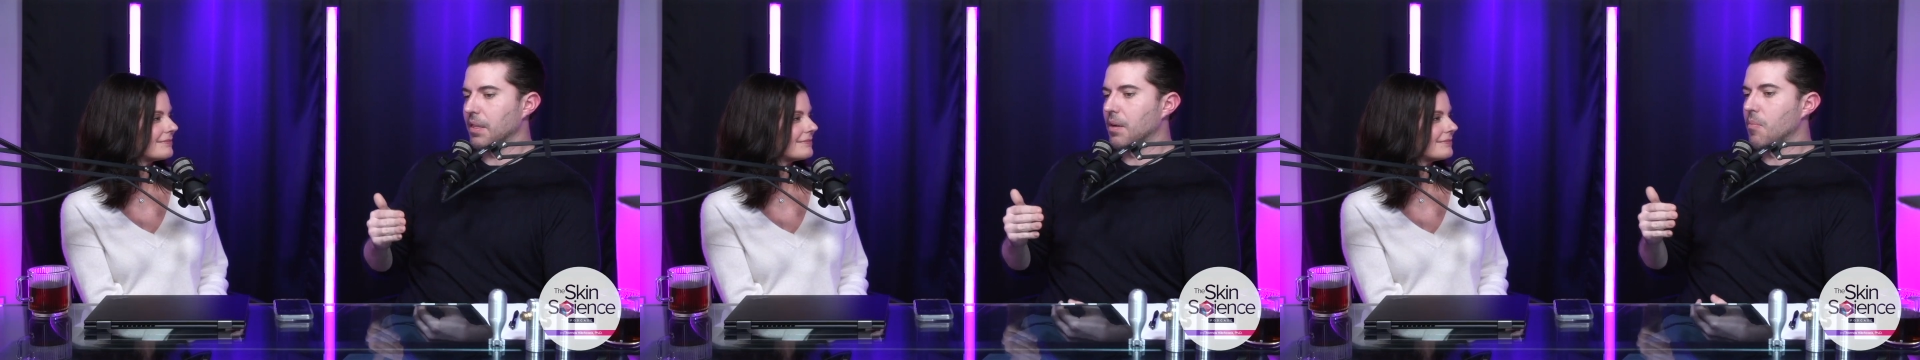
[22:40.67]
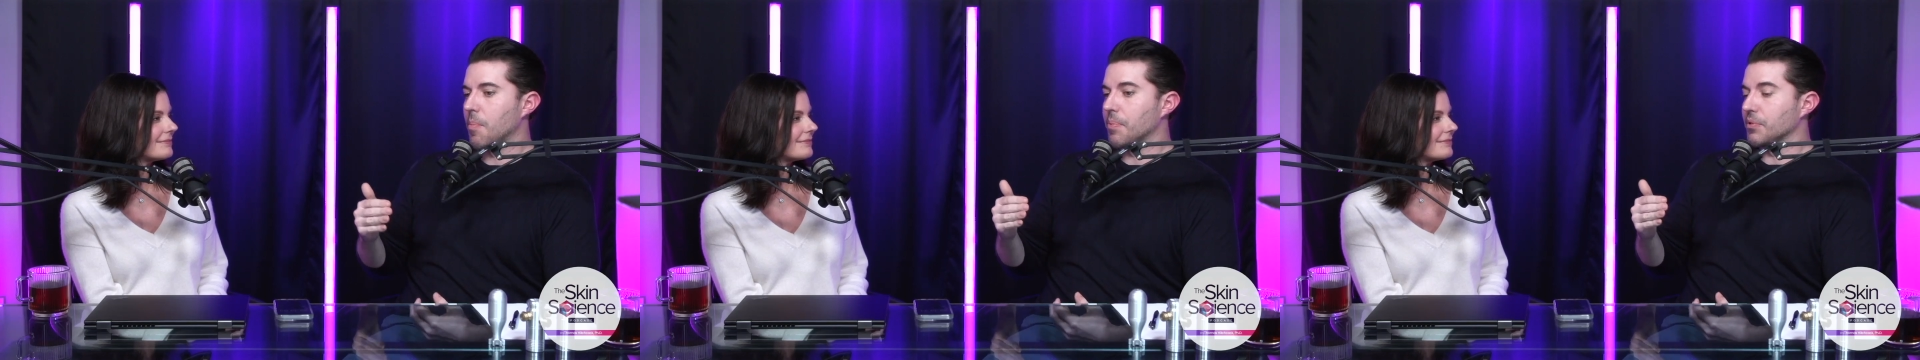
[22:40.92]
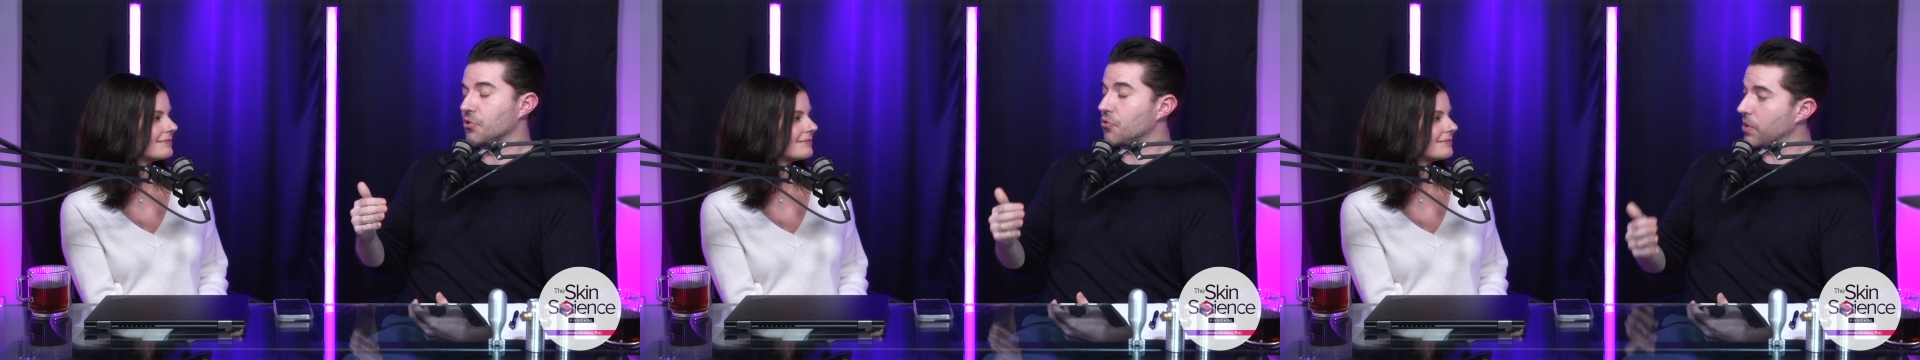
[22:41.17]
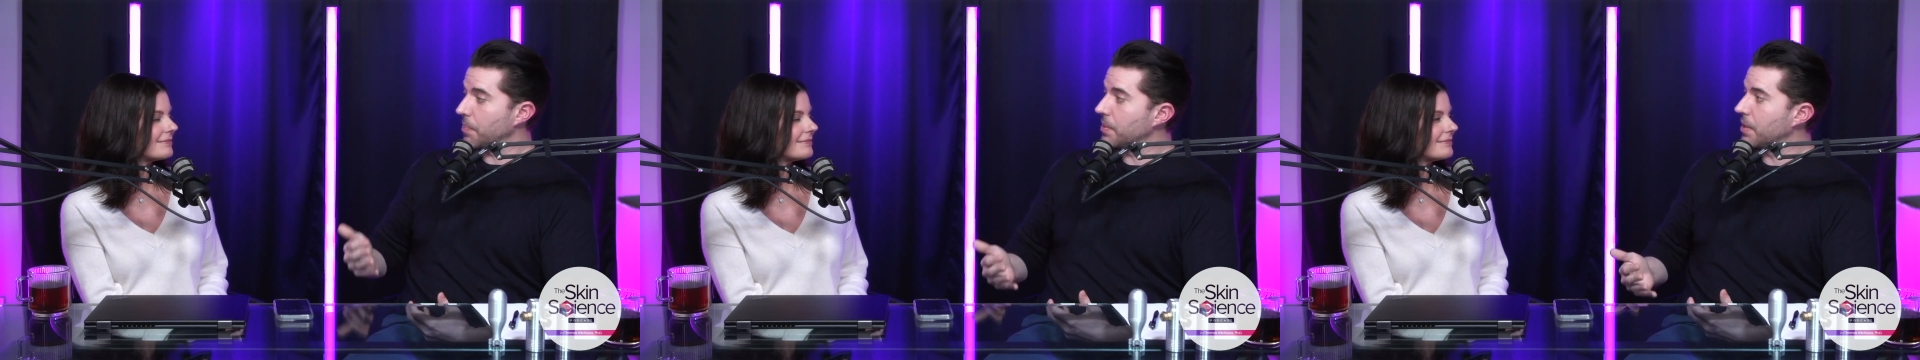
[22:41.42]
little more
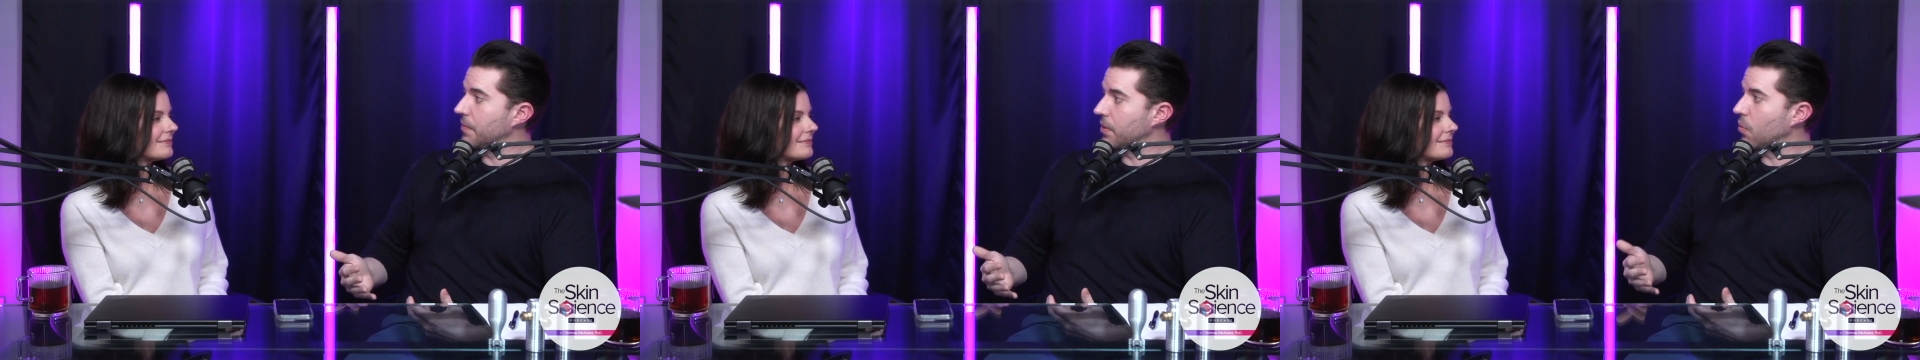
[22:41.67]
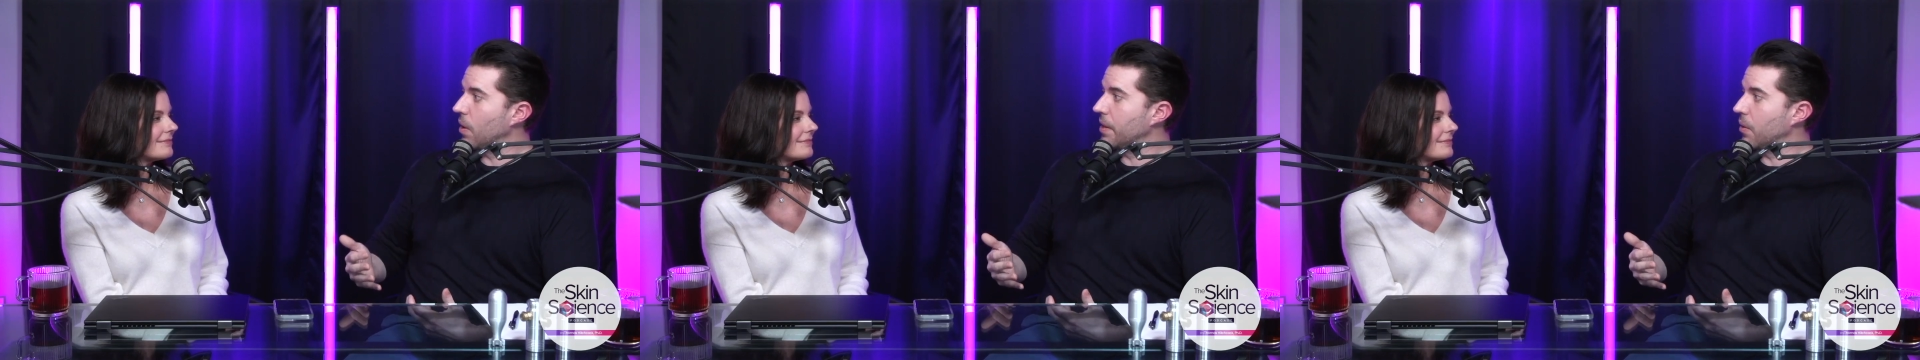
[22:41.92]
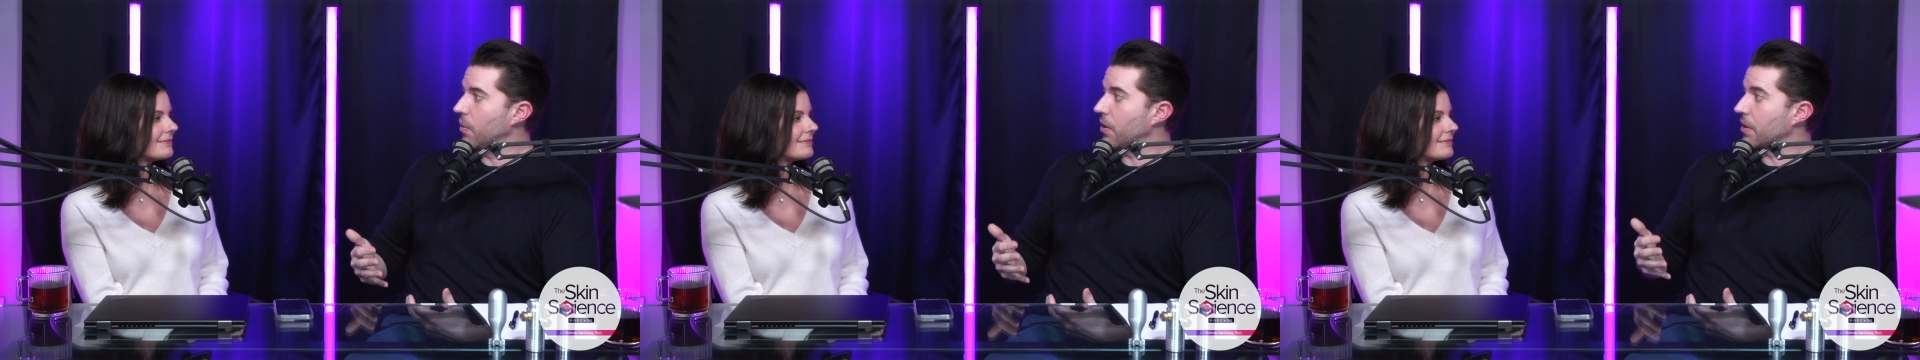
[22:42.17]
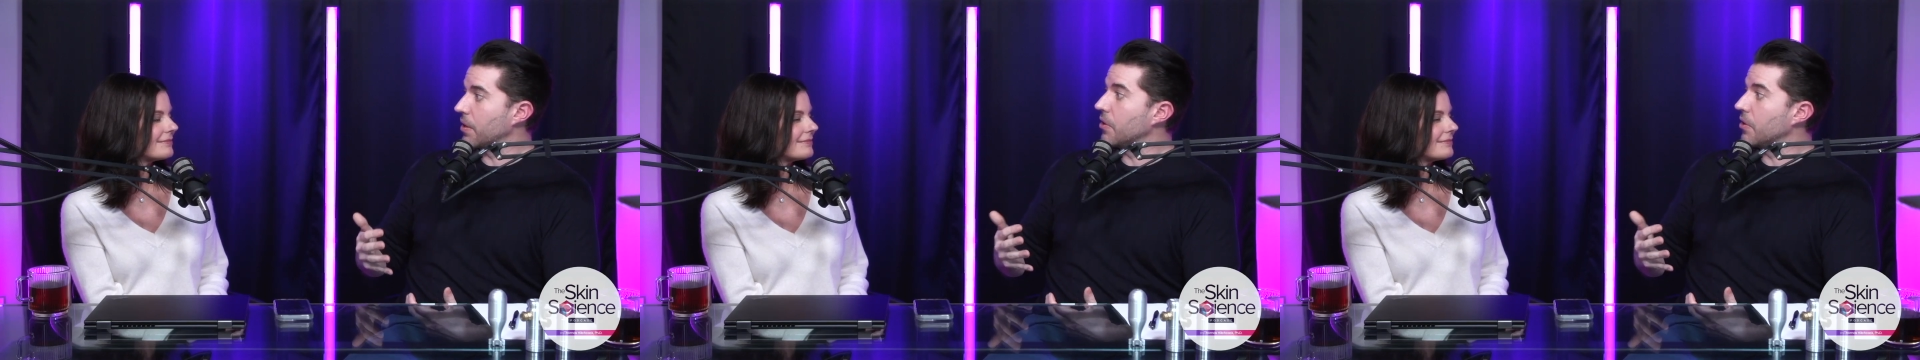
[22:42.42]
prescriptive in the way that we are going to